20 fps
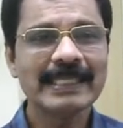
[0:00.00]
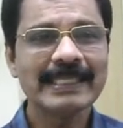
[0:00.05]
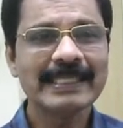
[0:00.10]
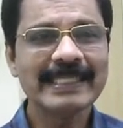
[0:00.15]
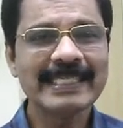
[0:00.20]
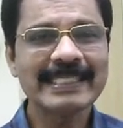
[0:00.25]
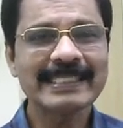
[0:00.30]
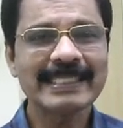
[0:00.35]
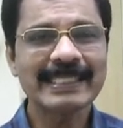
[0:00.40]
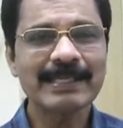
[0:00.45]

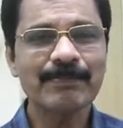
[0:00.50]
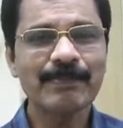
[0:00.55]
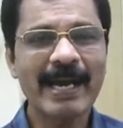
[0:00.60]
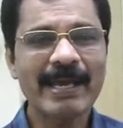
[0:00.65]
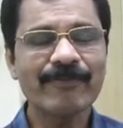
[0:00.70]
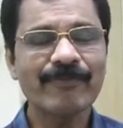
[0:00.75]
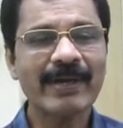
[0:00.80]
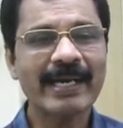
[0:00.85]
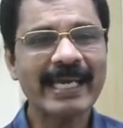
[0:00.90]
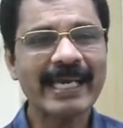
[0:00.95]
This
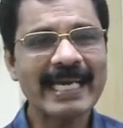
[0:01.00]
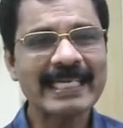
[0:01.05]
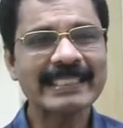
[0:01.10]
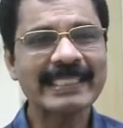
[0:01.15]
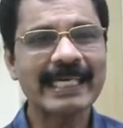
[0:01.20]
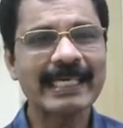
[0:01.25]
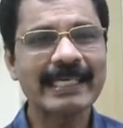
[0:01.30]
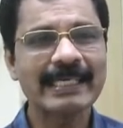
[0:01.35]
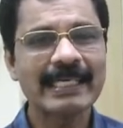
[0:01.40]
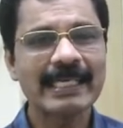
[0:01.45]

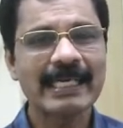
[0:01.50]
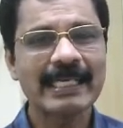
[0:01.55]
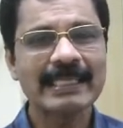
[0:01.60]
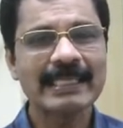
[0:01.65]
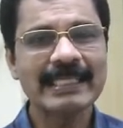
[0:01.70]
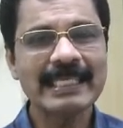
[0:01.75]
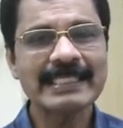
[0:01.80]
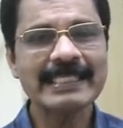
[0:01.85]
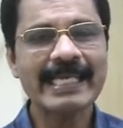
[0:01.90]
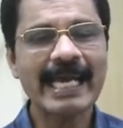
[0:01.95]
bifurcation,
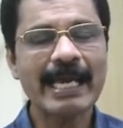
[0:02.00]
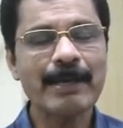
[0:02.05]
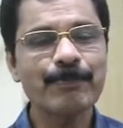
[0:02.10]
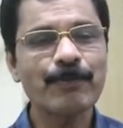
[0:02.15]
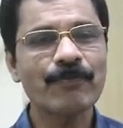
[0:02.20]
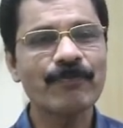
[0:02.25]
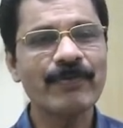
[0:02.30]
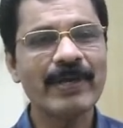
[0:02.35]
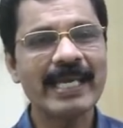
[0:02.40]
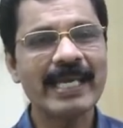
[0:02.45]
this type
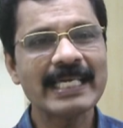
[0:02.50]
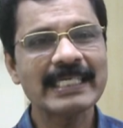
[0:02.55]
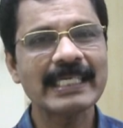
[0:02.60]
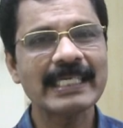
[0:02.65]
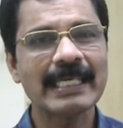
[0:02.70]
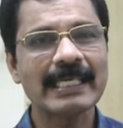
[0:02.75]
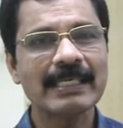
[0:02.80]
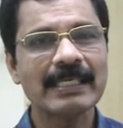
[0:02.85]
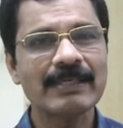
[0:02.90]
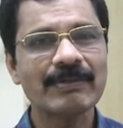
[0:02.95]
of
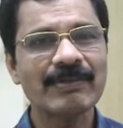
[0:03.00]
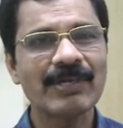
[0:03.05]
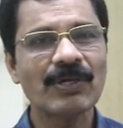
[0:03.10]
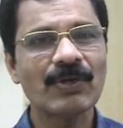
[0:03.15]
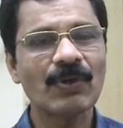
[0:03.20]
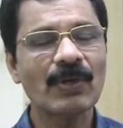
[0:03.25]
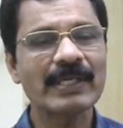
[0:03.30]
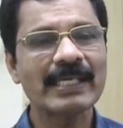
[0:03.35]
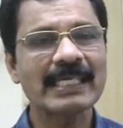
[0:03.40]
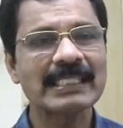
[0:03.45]
venation we
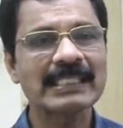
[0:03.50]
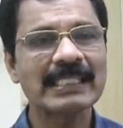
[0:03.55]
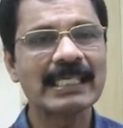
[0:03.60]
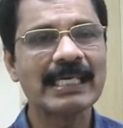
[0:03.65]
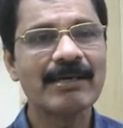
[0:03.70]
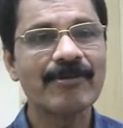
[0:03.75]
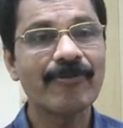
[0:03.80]
call it as